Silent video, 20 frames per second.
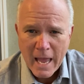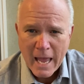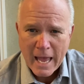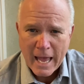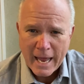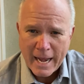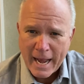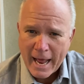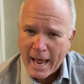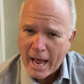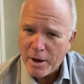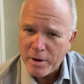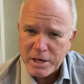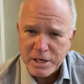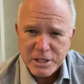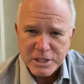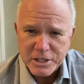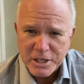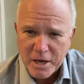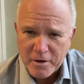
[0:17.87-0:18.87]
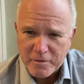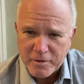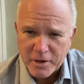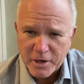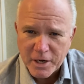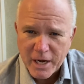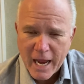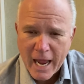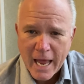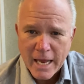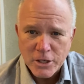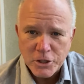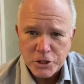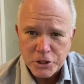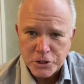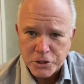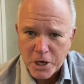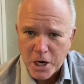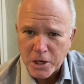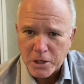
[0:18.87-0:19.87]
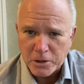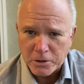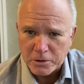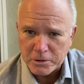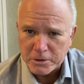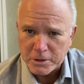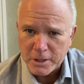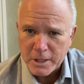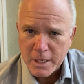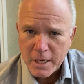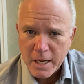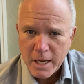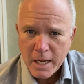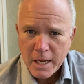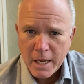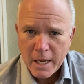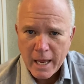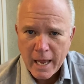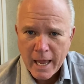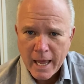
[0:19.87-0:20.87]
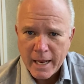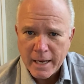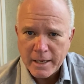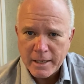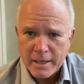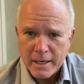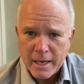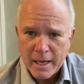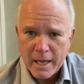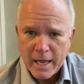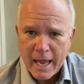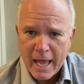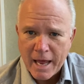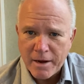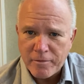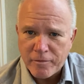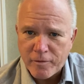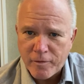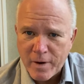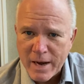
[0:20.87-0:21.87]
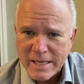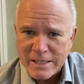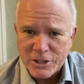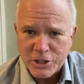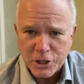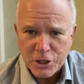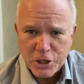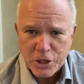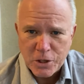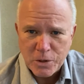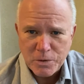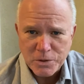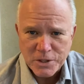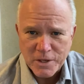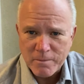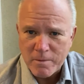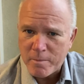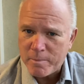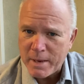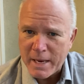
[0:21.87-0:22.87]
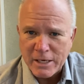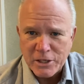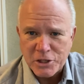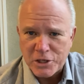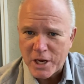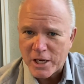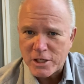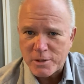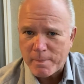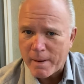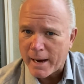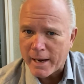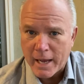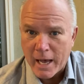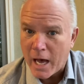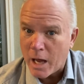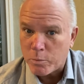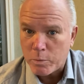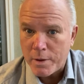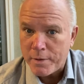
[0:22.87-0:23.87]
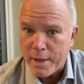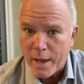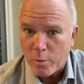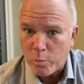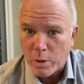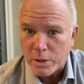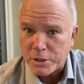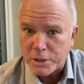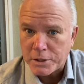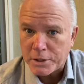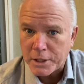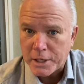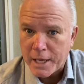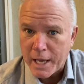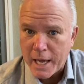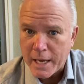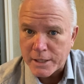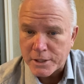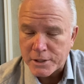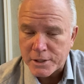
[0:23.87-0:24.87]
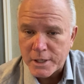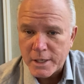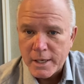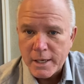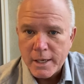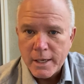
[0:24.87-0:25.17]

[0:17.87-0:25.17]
and how he suffered and struggled and had friends accuse him of being judged by God when that wasn't the case.